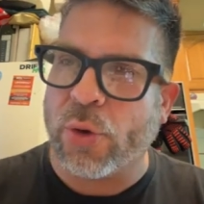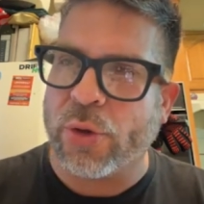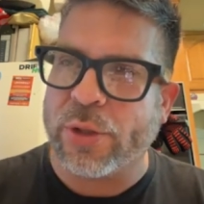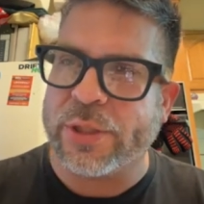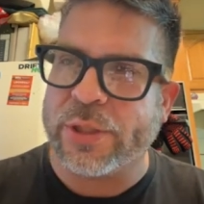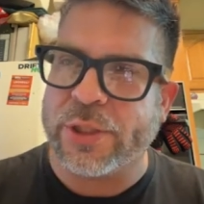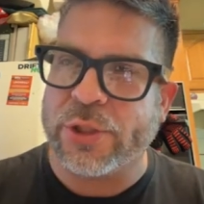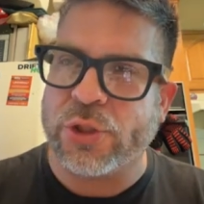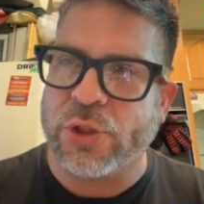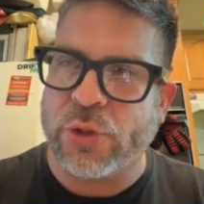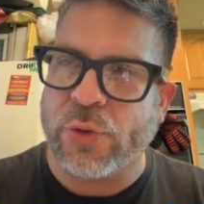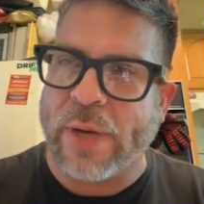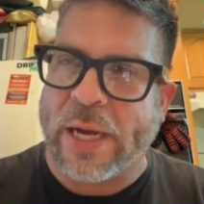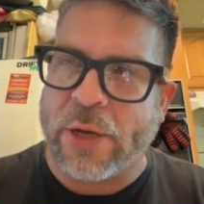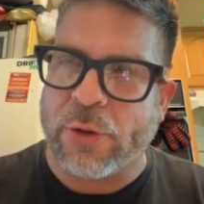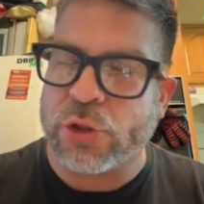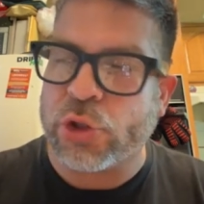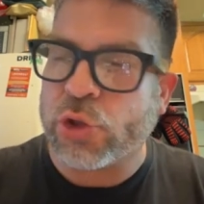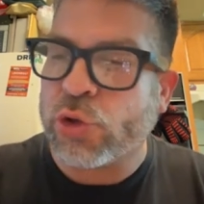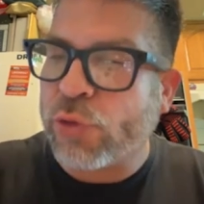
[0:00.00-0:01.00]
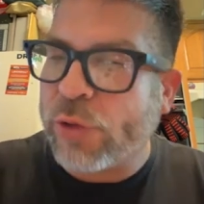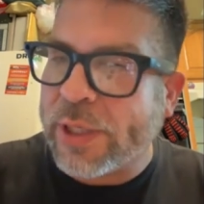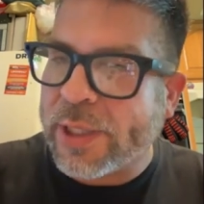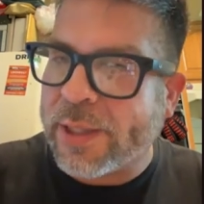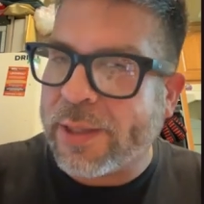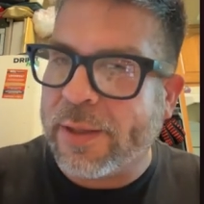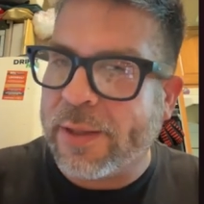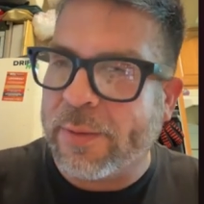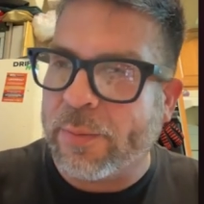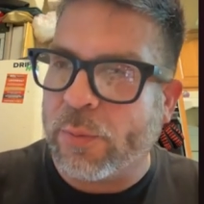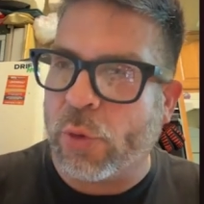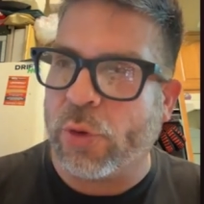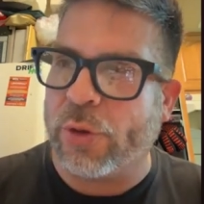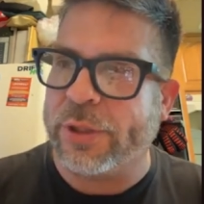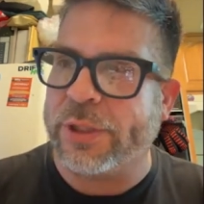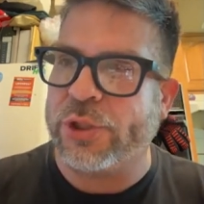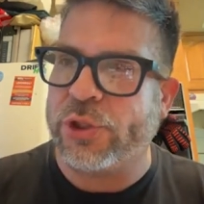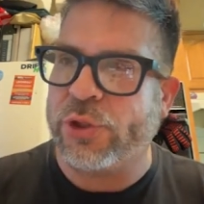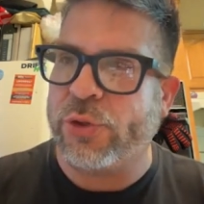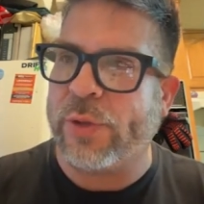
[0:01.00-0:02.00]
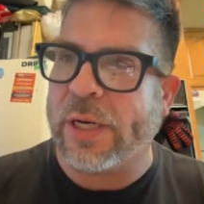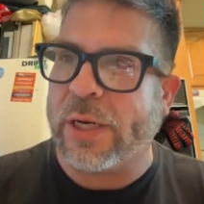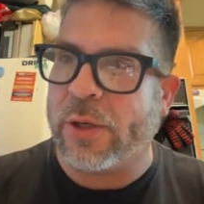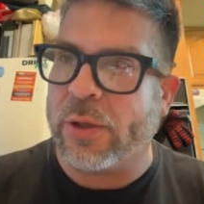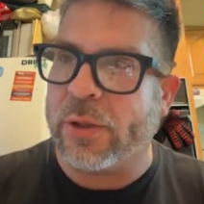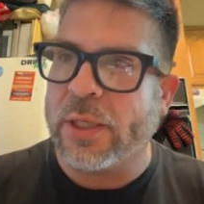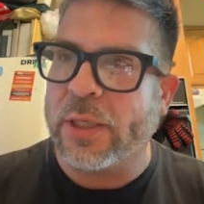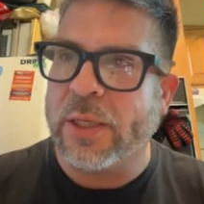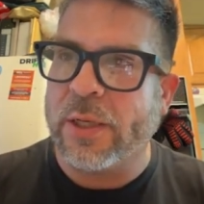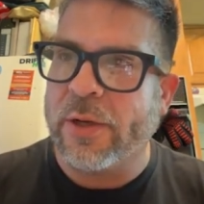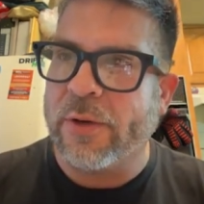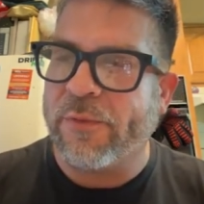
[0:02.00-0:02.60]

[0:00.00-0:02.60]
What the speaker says: or did you out trick him, or did you out,